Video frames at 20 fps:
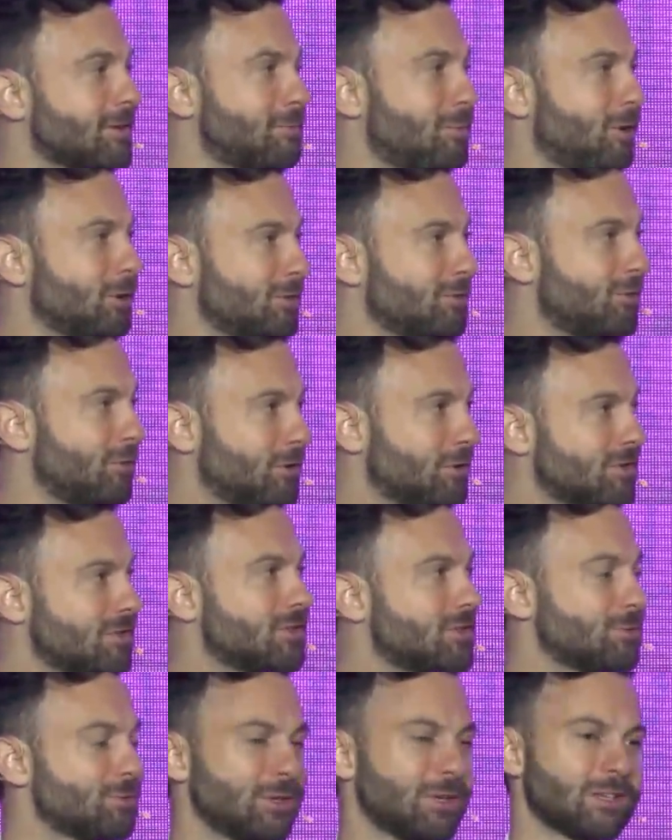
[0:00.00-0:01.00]
Banque de France is
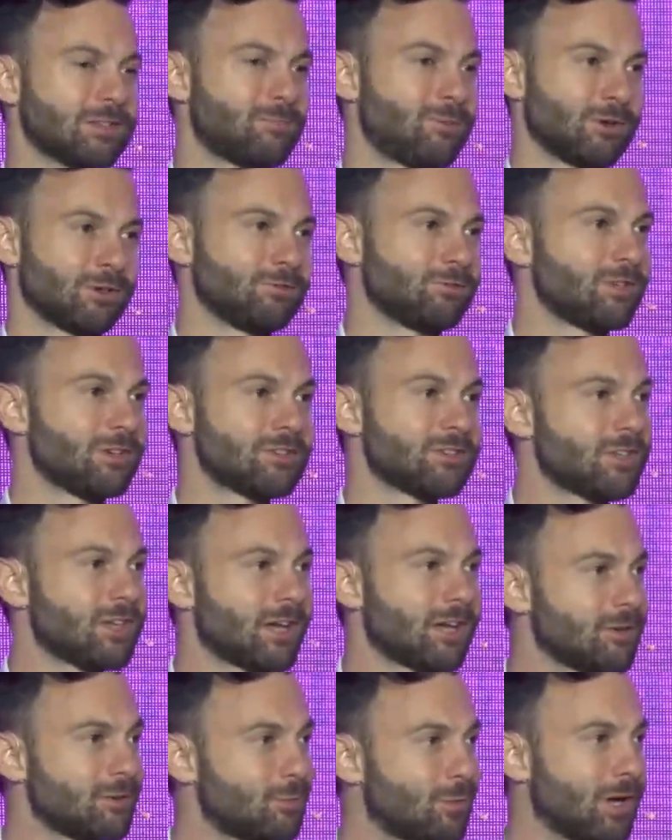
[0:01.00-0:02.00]
doing as part of their
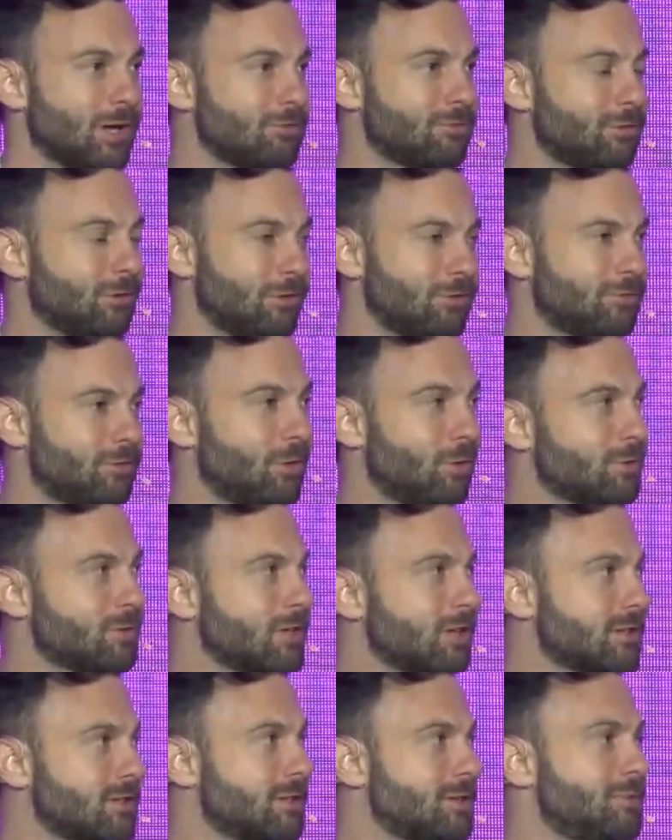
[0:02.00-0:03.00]
second wave of
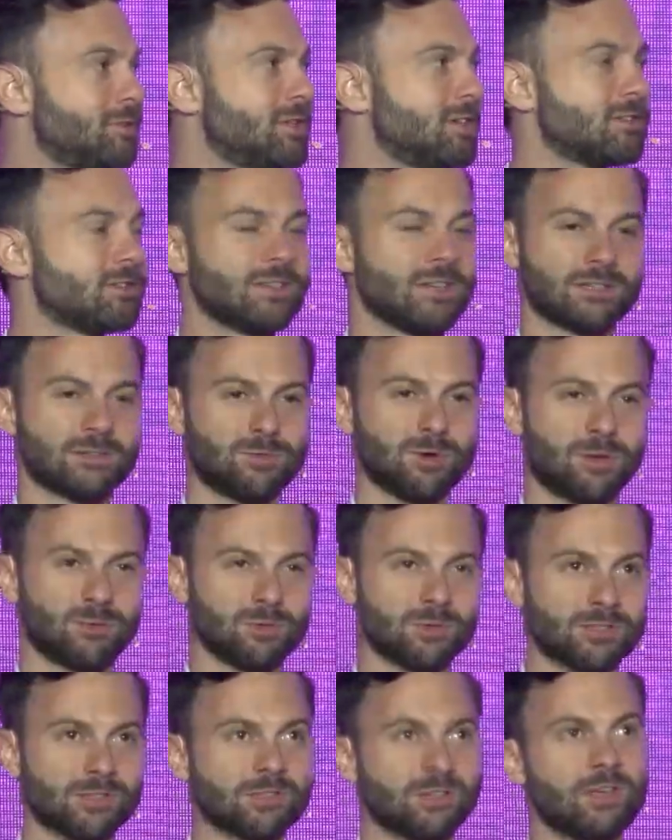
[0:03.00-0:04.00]
wholesale CBDC
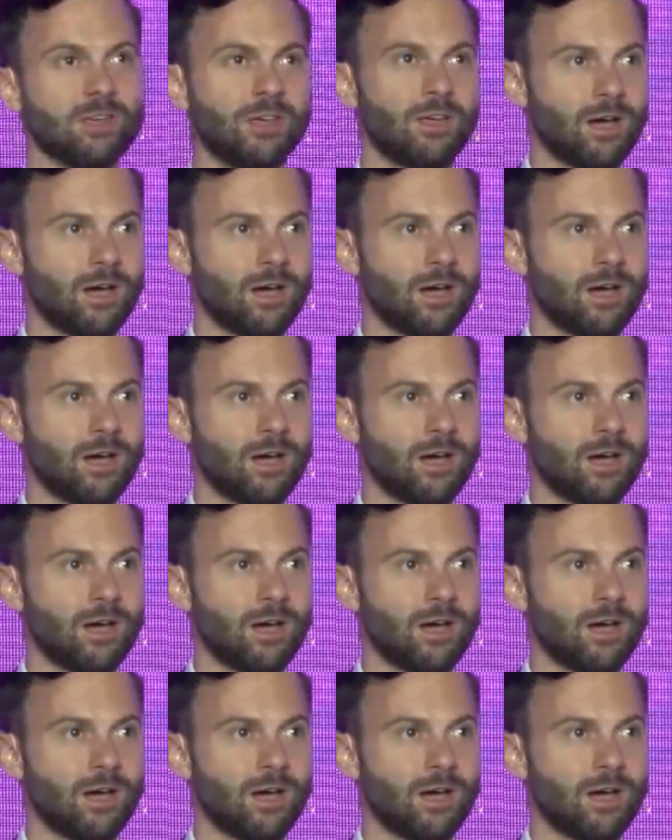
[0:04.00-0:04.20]
experiments,